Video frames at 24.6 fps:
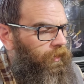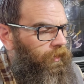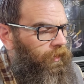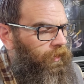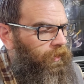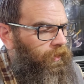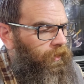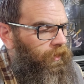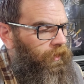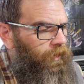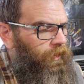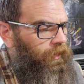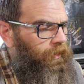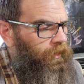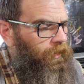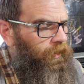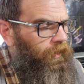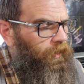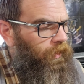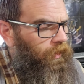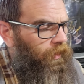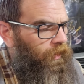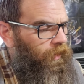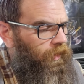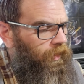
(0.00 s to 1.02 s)
Alright.
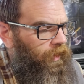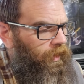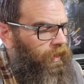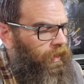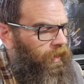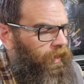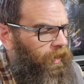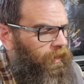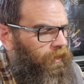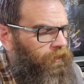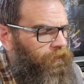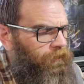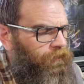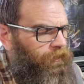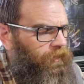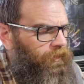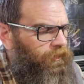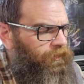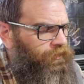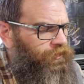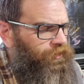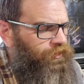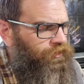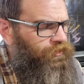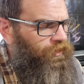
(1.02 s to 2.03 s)
And
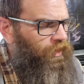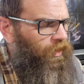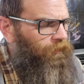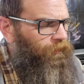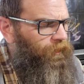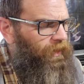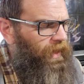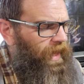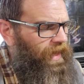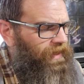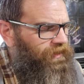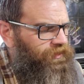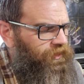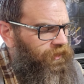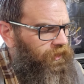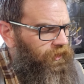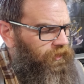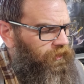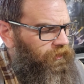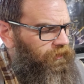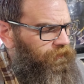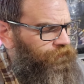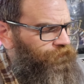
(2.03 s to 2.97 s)
it's just all plastic.